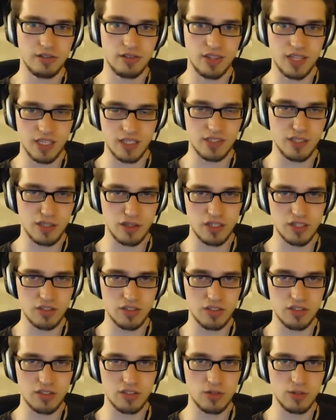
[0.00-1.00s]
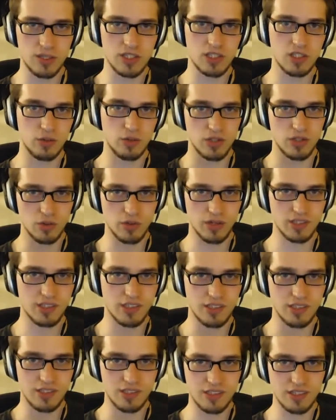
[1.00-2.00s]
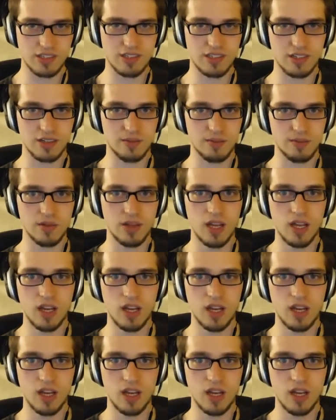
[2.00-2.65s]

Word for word: things that you need to do into a trusted system,